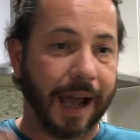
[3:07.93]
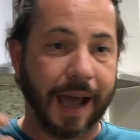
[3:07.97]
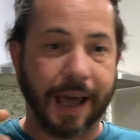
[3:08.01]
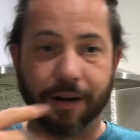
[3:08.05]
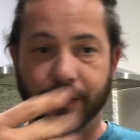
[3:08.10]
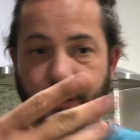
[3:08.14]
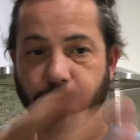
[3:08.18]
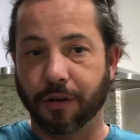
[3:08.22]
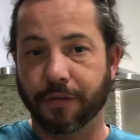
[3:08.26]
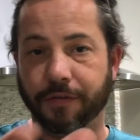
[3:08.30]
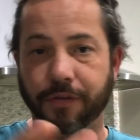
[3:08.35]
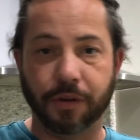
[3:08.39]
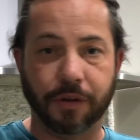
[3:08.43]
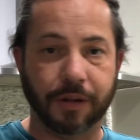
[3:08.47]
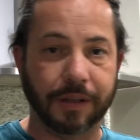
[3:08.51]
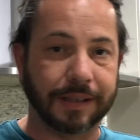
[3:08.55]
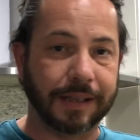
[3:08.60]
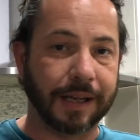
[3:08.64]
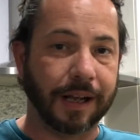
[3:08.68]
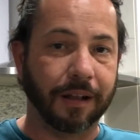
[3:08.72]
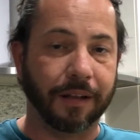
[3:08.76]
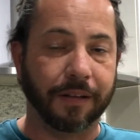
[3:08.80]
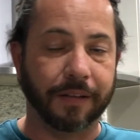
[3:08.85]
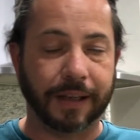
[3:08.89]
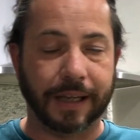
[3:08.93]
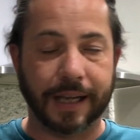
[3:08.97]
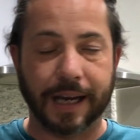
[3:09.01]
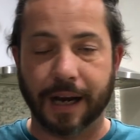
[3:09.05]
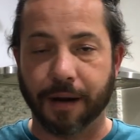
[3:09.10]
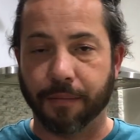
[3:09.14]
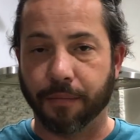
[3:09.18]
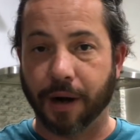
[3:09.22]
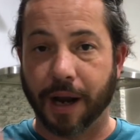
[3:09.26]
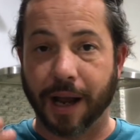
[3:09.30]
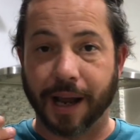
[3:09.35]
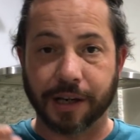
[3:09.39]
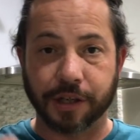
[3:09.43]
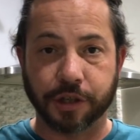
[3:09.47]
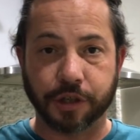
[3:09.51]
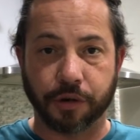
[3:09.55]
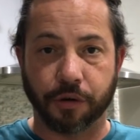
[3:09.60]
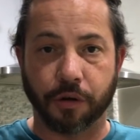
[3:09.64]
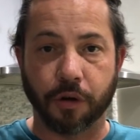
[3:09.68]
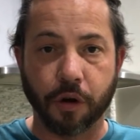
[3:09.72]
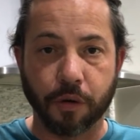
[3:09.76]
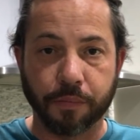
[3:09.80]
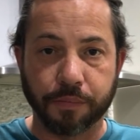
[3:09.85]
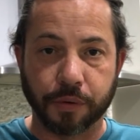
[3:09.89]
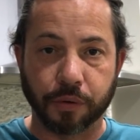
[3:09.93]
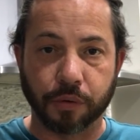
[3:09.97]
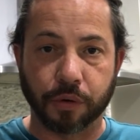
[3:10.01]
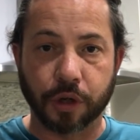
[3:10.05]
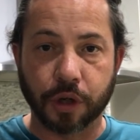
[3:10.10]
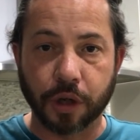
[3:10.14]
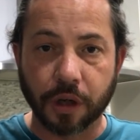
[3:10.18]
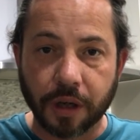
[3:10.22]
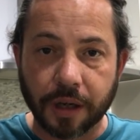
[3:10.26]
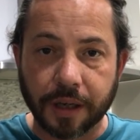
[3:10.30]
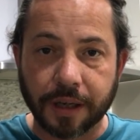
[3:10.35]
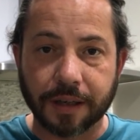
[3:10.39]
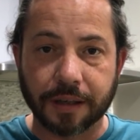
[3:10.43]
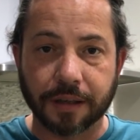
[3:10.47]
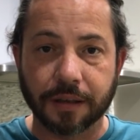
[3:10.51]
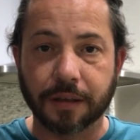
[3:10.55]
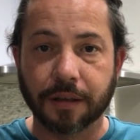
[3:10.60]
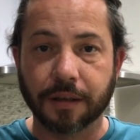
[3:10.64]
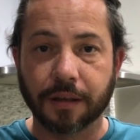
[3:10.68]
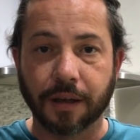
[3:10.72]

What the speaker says: I don't know if you could tell on the camera. I sure hope you could.